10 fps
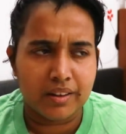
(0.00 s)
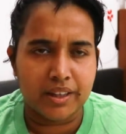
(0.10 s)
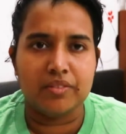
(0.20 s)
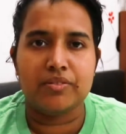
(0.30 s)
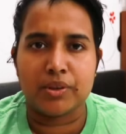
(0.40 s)

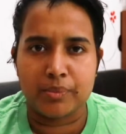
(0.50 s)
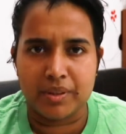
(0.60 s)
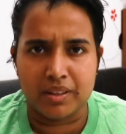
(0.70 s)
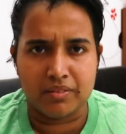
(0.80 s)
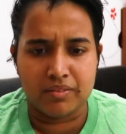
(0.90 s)

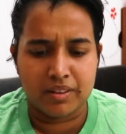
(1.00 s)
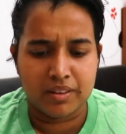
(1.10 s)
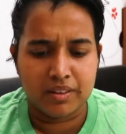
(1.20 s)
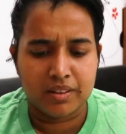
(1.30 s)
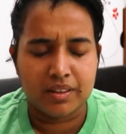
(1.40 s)
informative
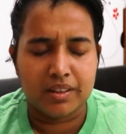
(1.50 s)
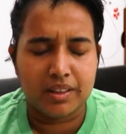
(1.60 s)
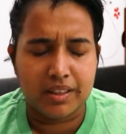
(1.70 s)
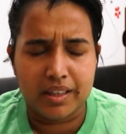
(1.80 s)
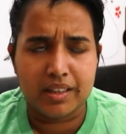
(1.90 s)

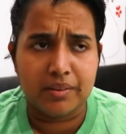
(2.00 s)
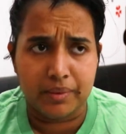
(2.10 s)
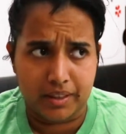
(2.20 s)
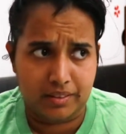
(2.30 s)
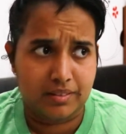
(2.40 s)
in any
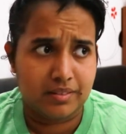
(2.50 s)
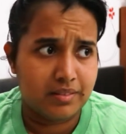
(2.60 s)
way,